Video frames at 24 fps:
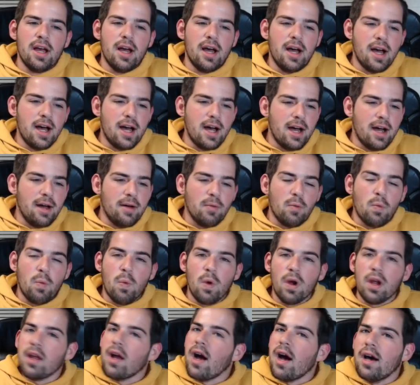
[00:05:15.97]

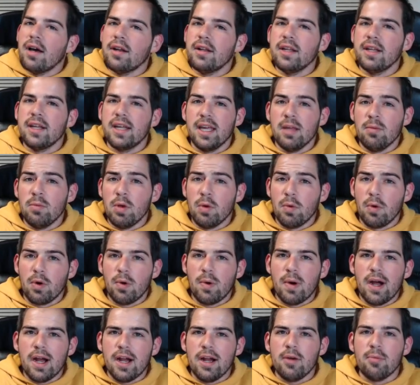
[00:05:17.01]
Wakanda can be
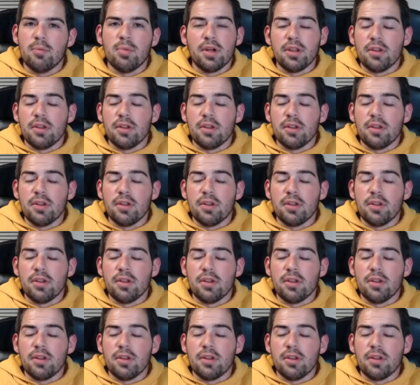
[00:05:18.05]
required,